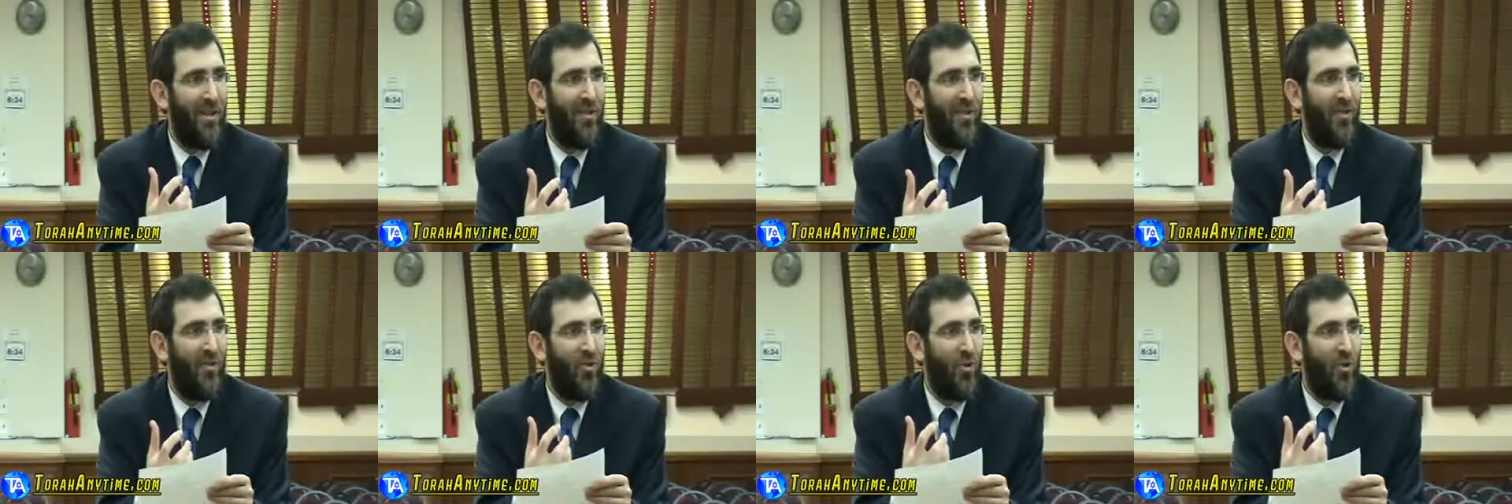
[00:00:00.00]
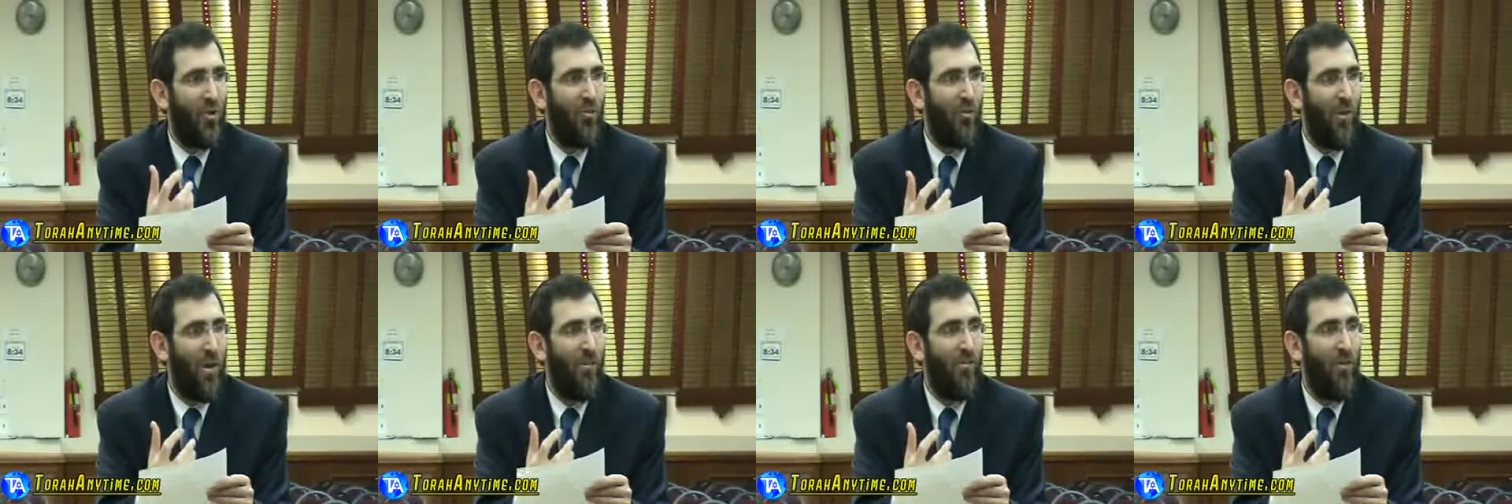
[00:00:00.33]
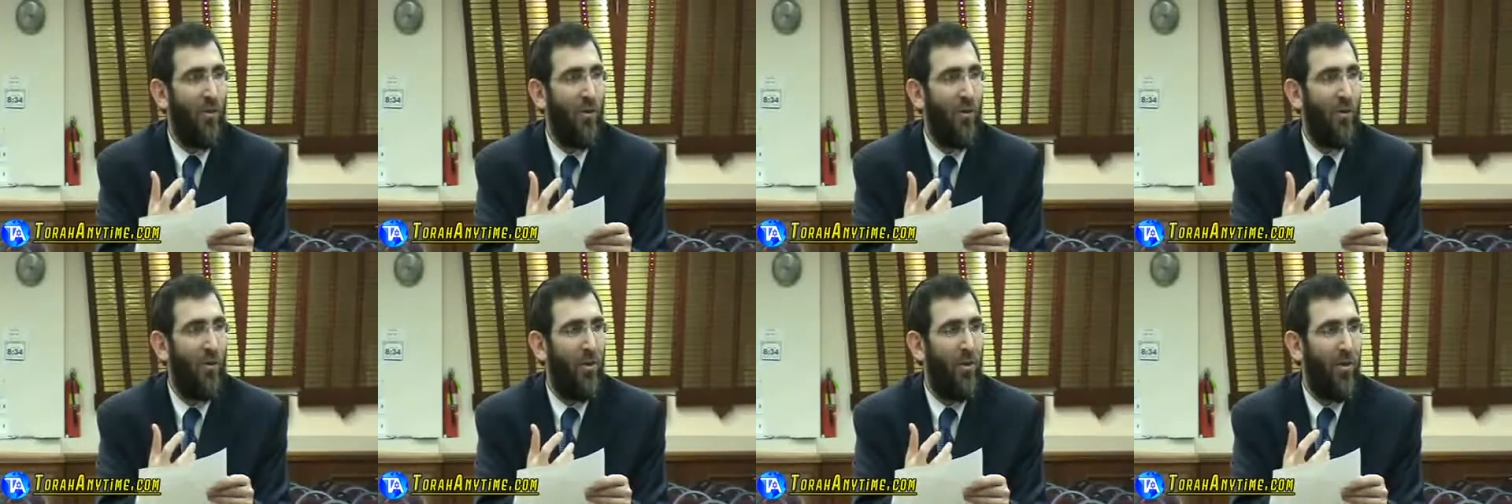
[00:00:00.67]
in the Jewish
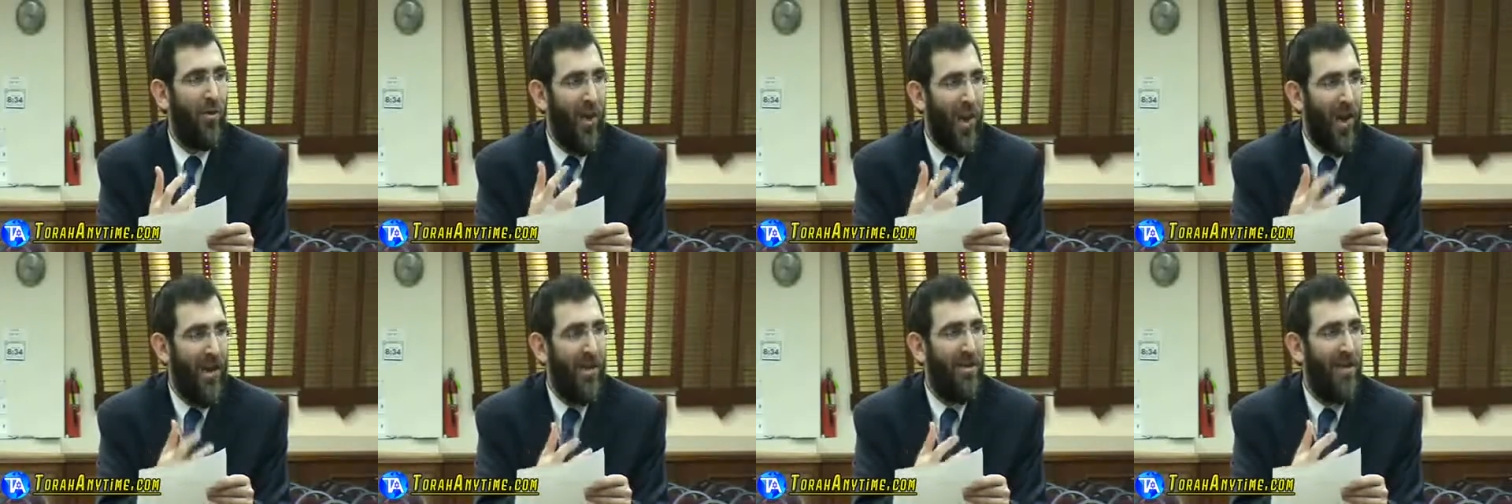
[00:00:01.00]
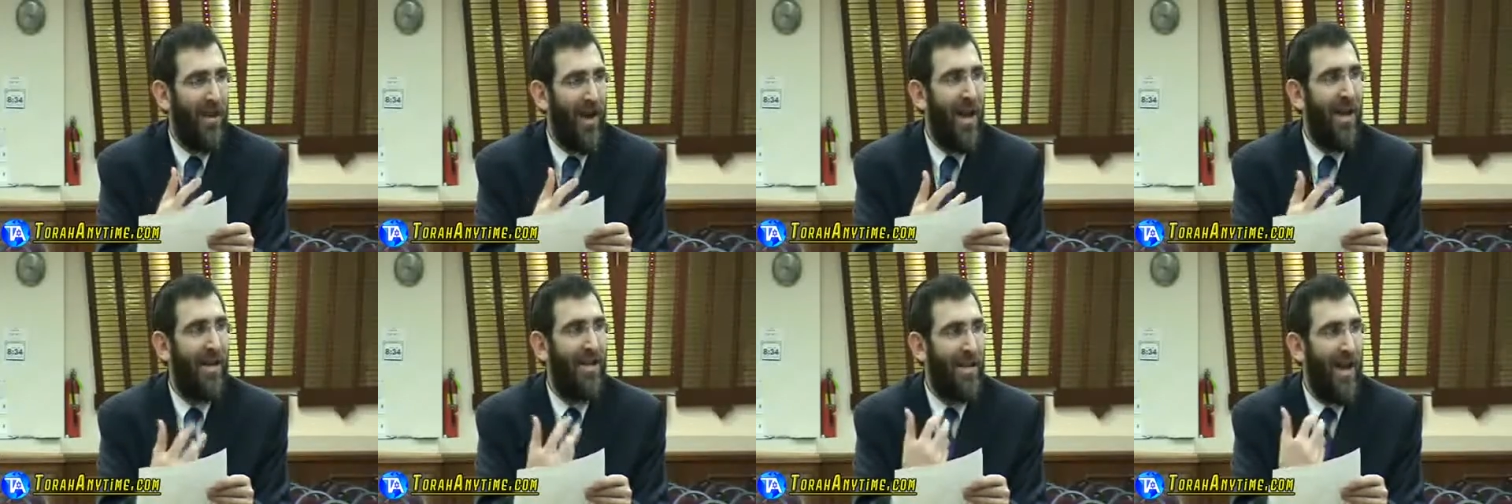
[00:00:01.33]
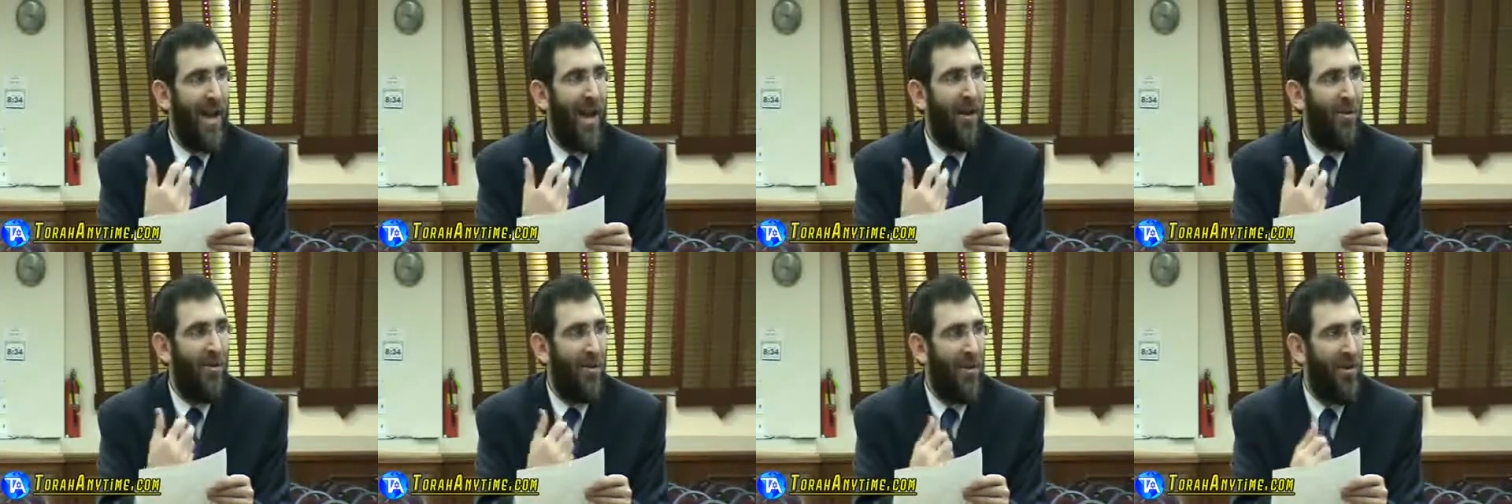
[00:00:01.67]
people then
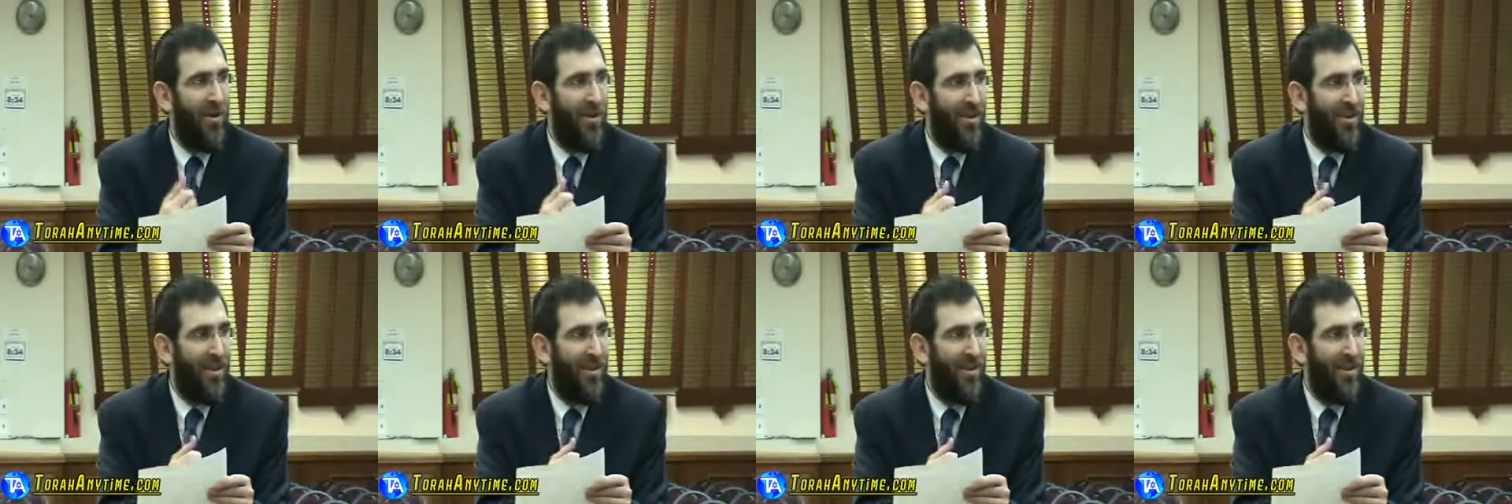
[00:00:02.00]
and now.